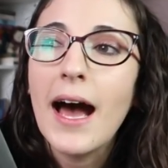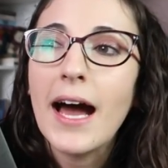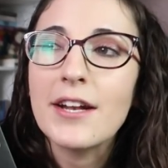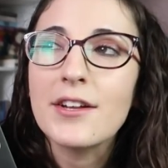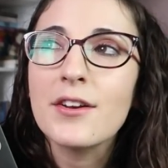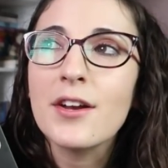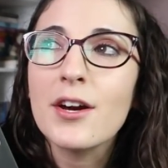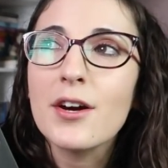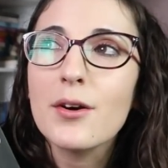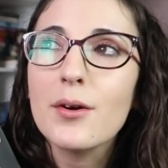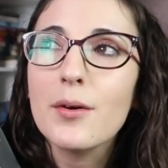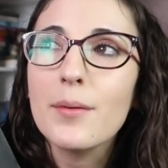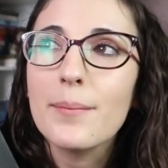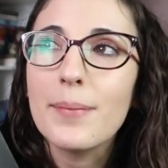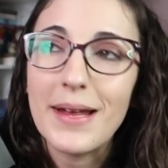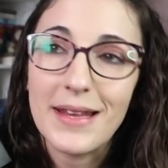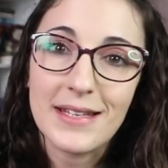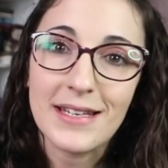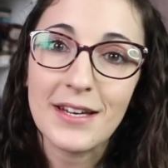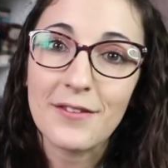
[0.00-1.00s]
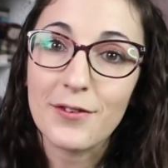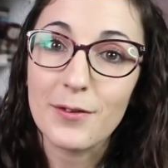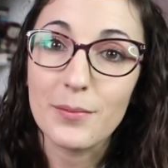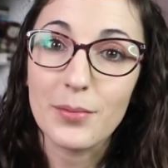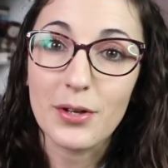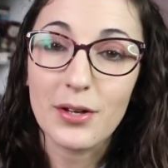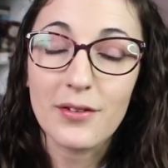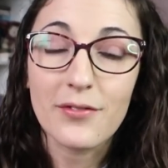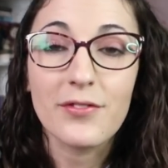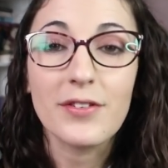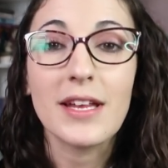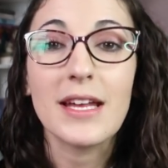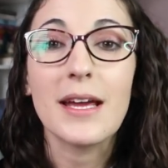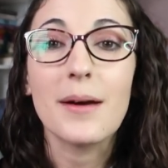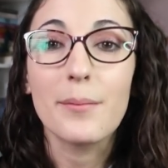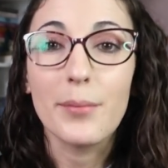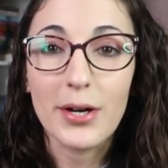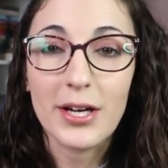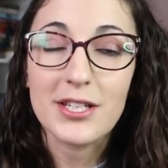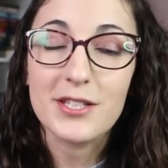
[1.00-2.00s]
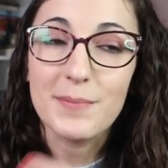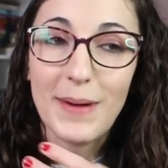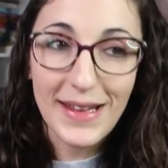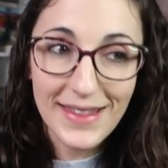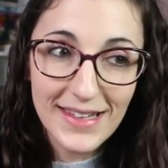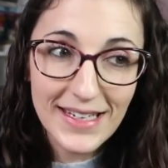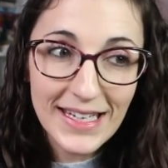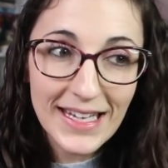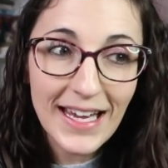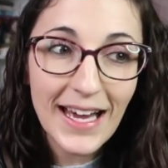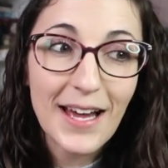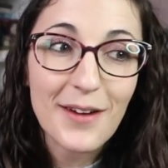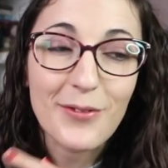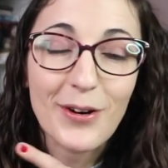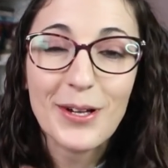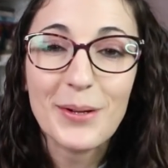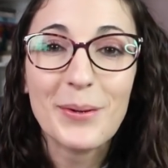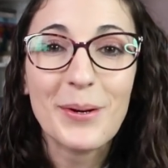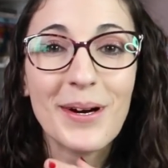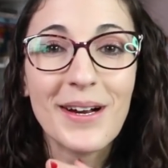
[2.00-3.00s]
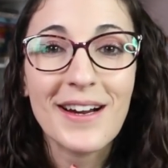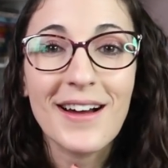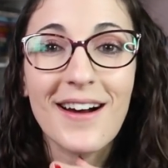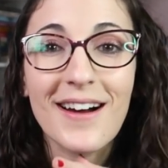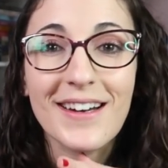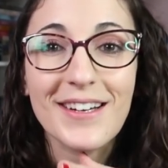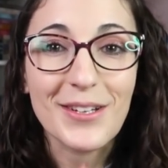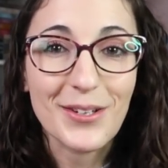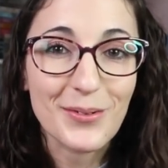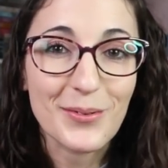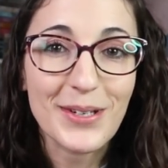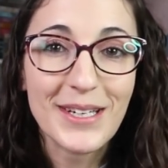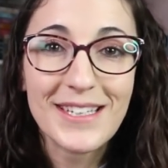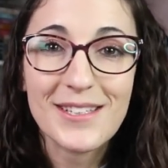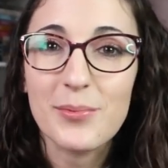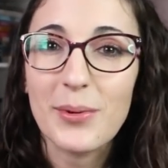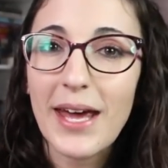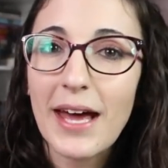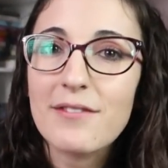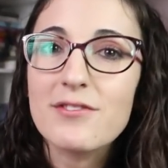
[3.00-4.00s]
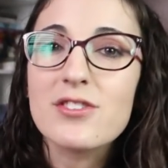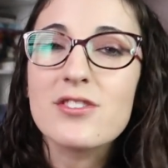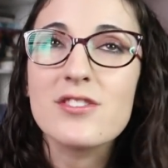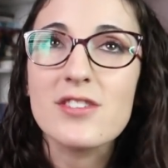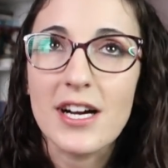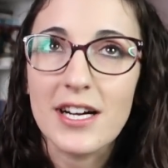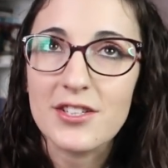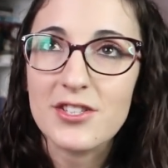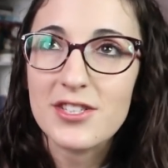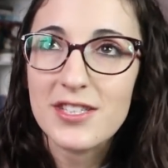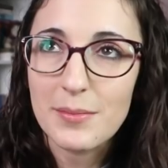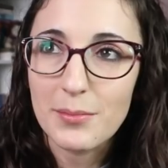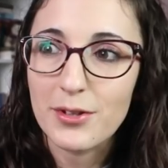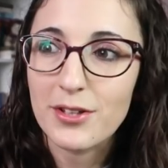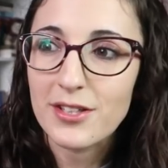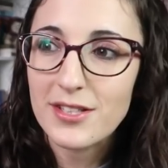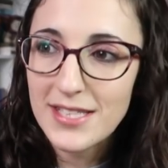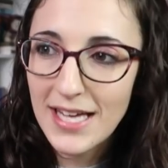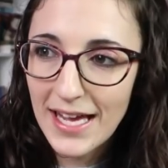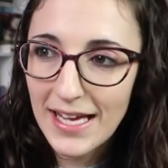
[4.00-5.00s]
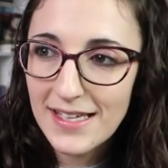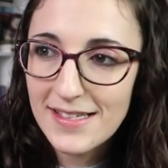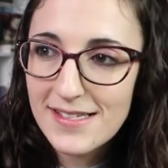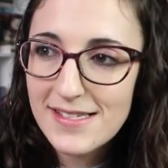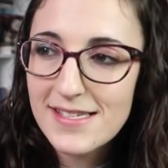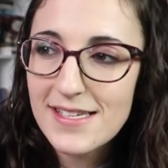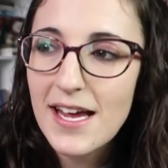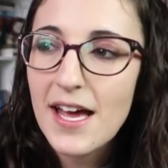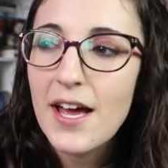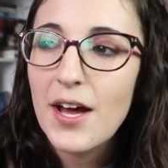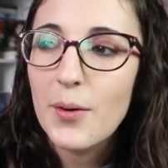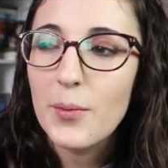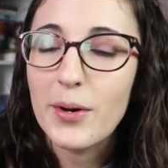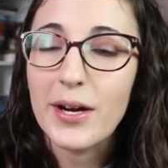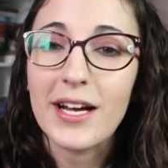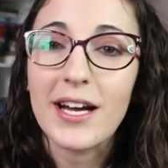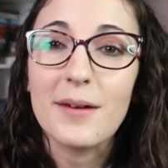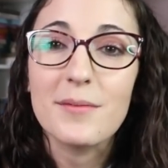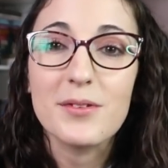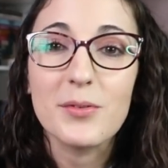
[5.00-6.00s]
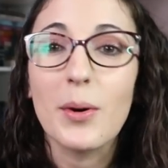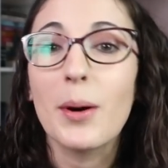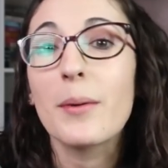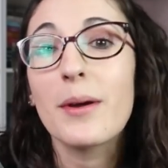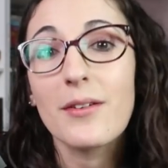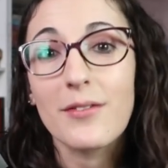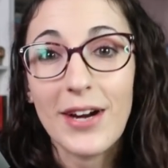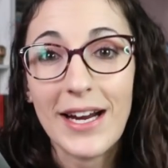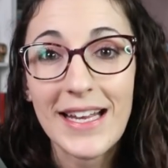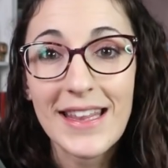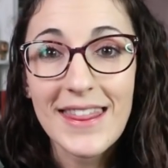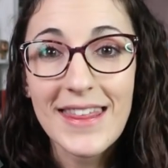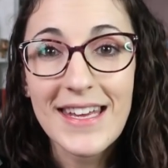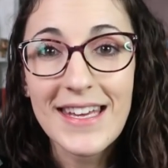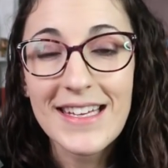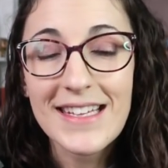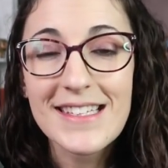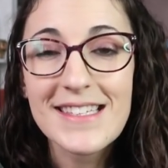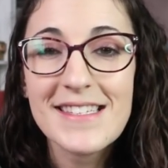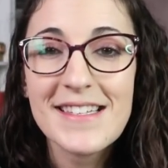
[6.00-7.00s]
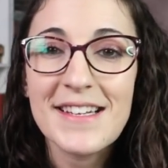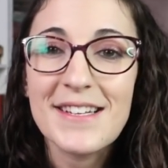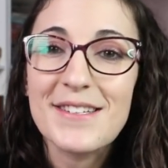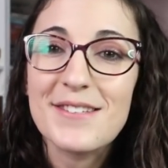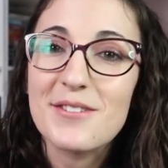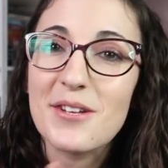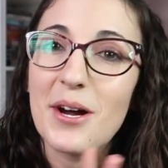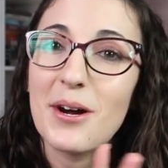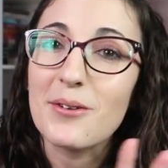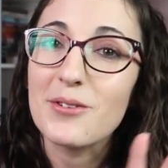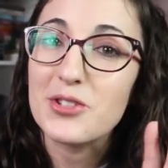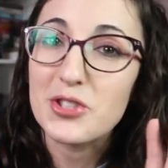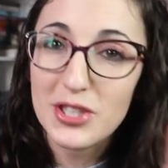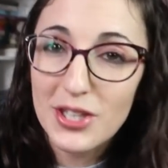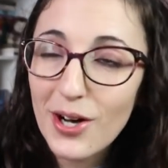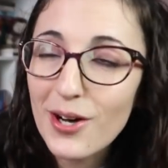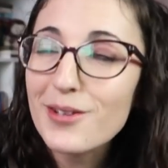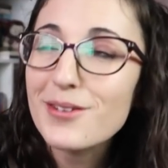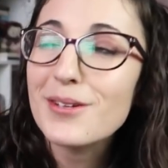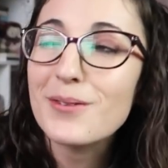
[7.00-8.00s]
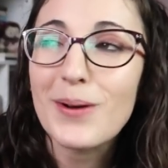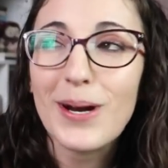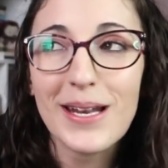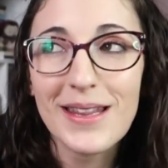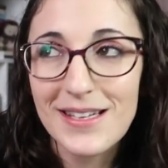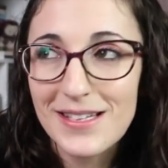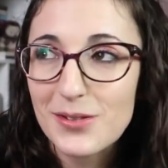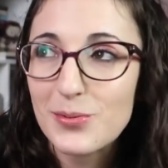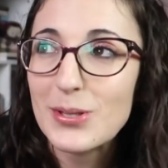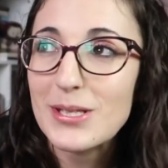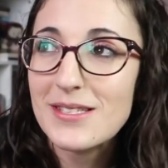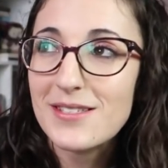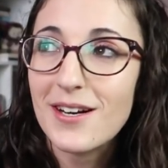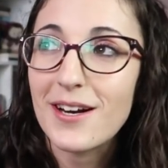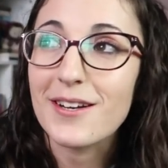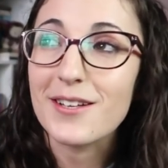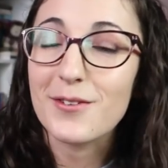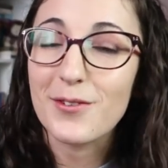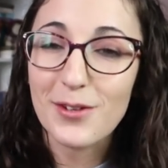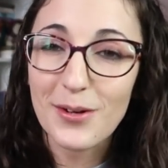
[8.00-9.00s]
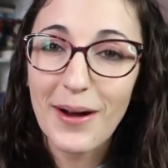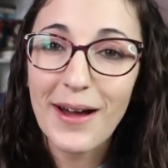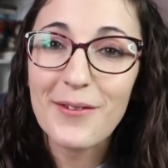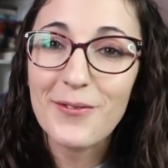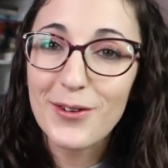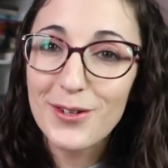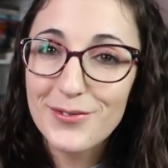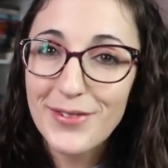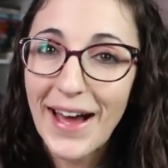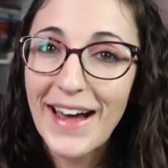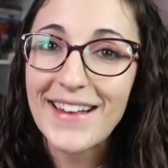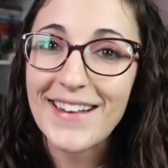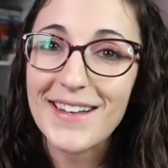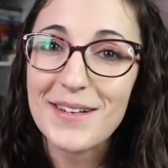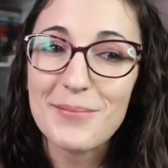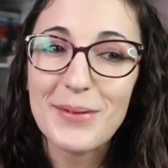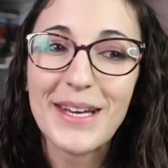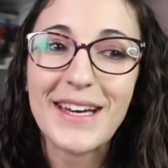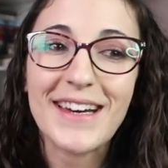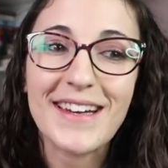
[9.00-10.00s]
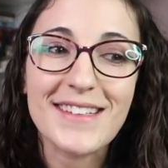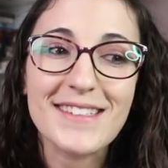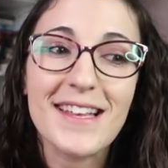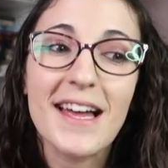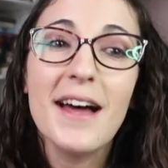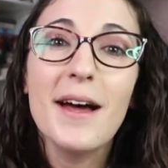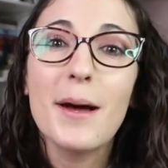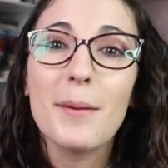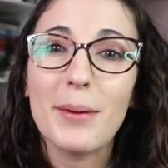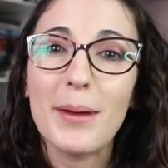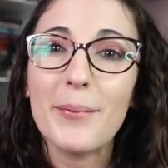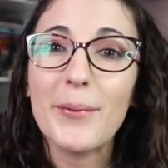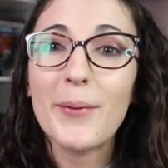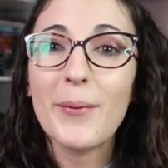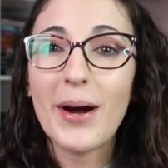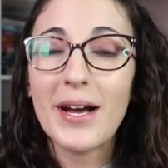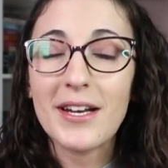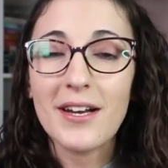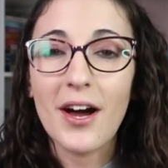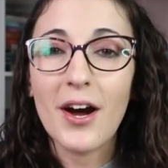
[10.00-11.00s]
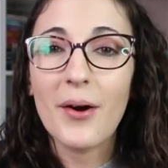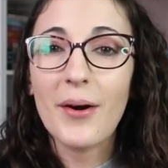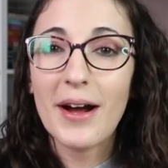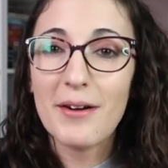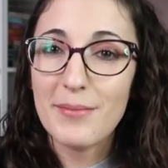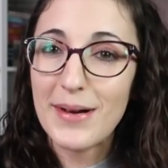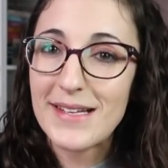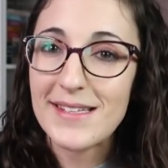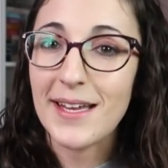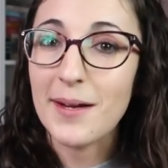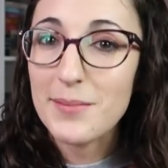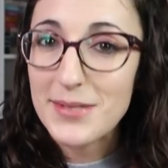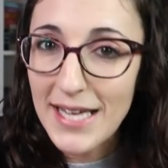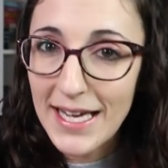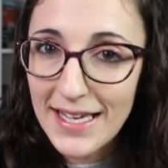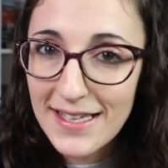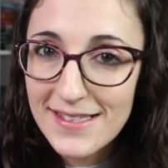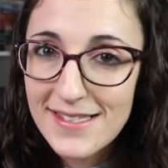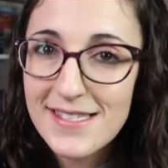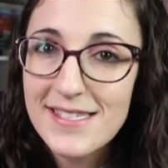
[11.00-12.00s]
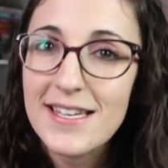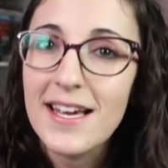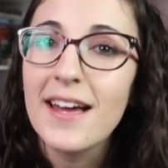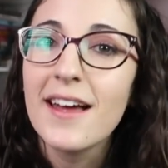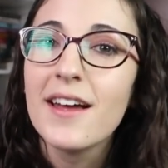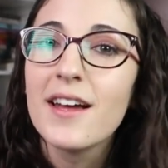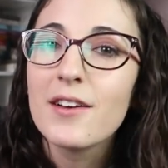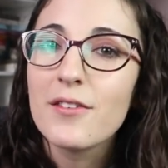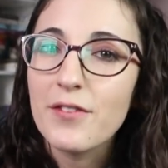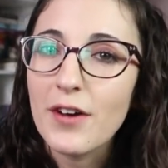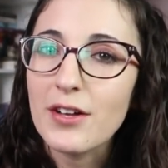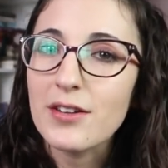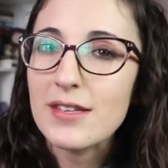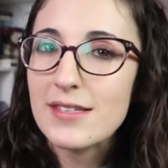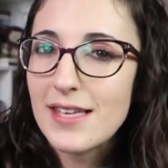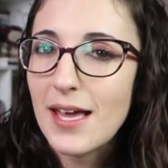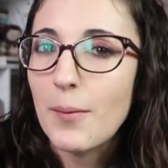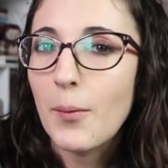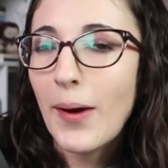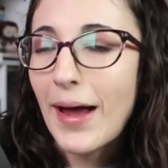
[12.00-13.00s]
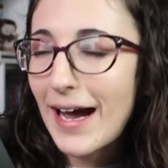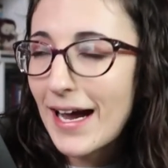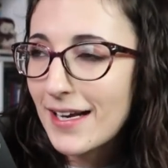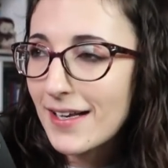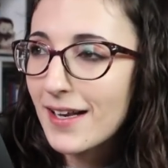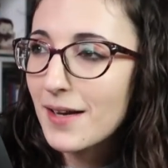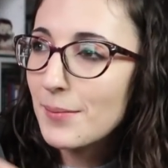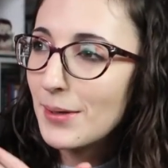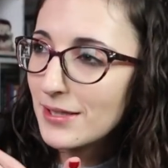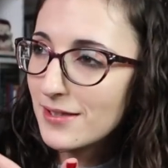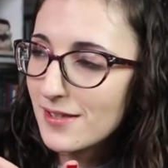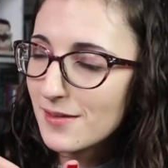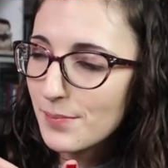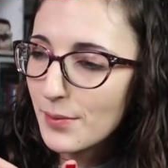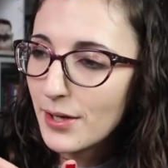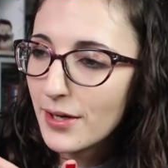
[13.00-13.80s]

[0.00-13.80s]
I do know Bethany from Beautifully Bookish Bethany. I follow her on Goodreads. We have such similar taste when it comes to what we rate things, and so she also rated this 3 stars, so I feel valid because people who I know have my same taste felt the same way I did about this